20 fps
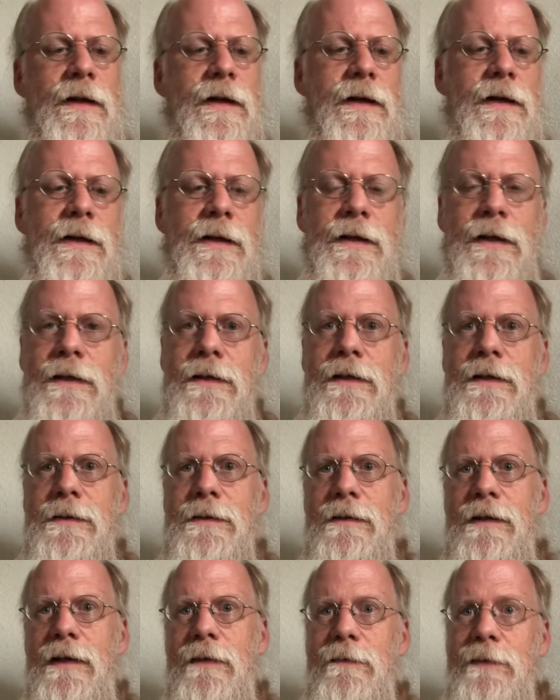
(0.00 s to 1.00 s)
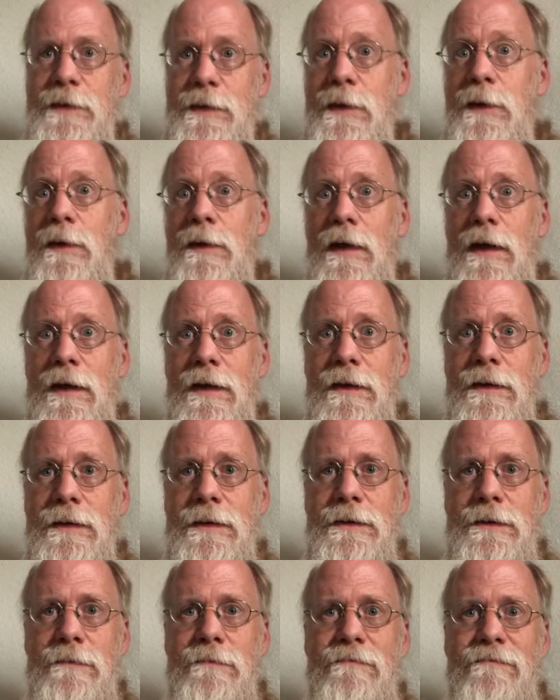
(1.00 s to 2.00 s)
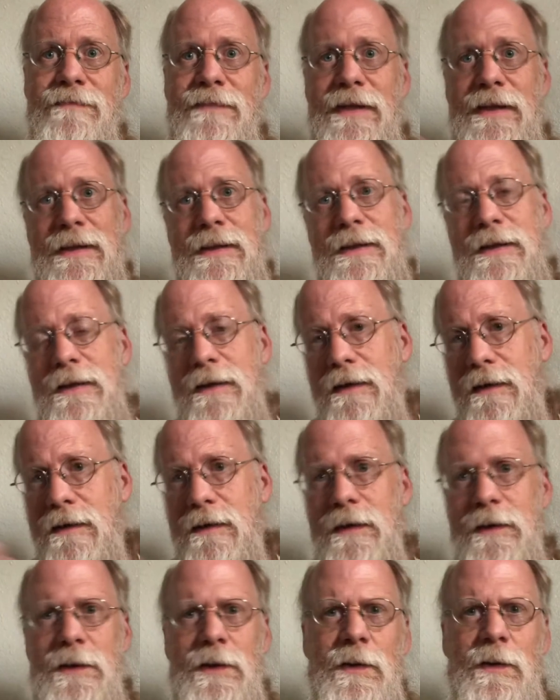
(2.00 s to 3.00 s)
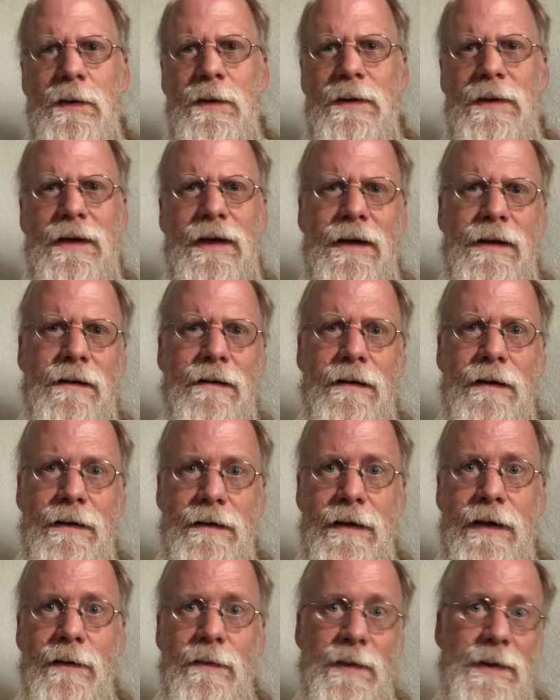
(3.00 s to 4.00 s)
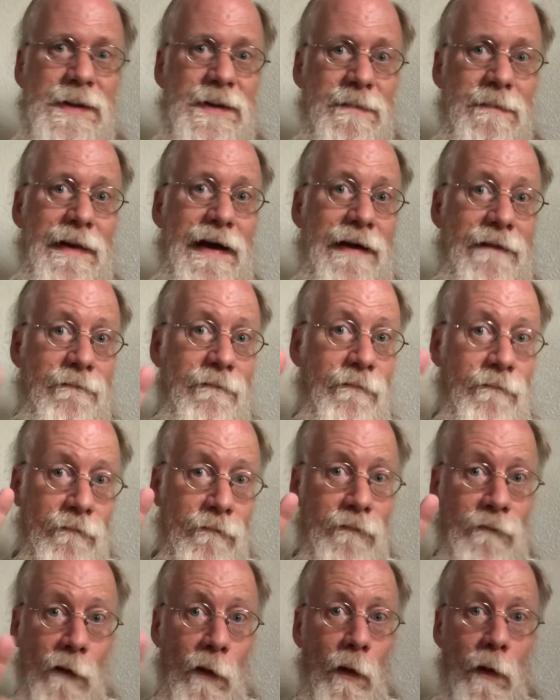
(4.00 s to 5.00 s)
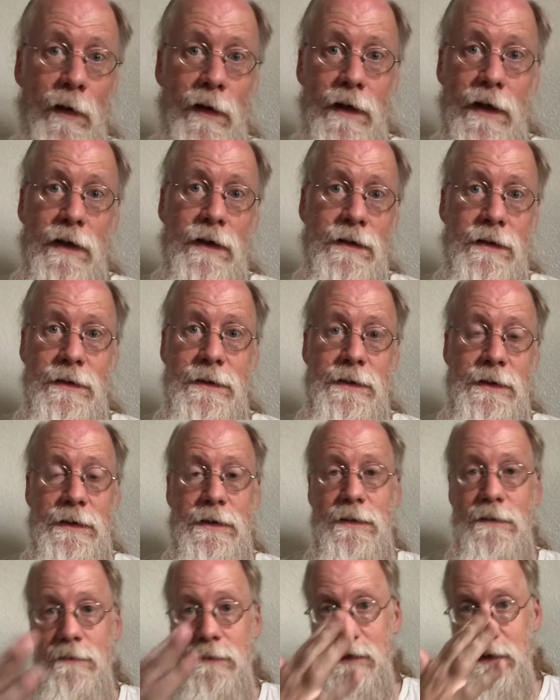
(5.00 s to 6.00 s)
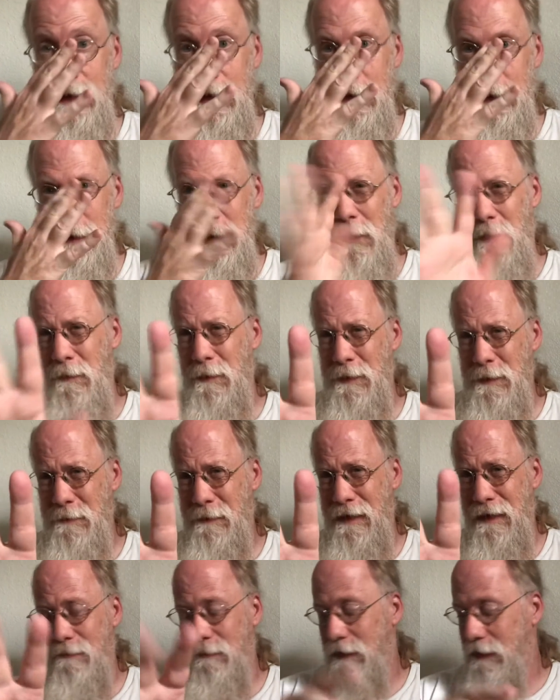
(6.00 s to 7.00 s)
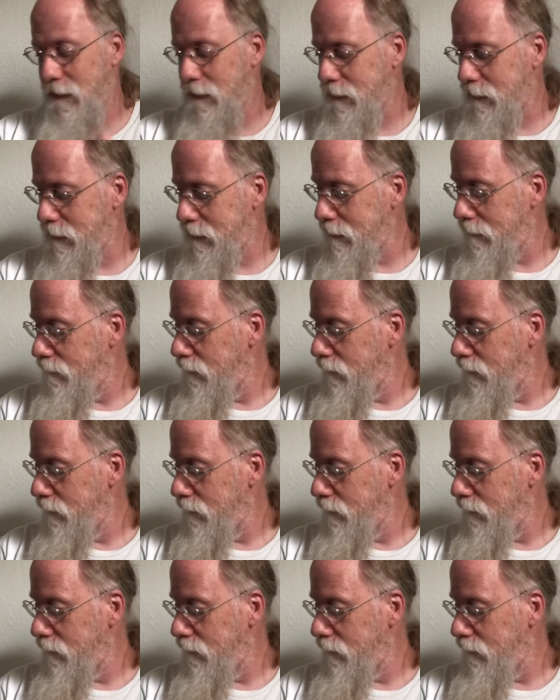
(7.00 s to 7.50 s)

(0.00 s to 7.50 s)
And I got this like for $2, plus all the total together, I think was about $4 and some change, almost five bucks.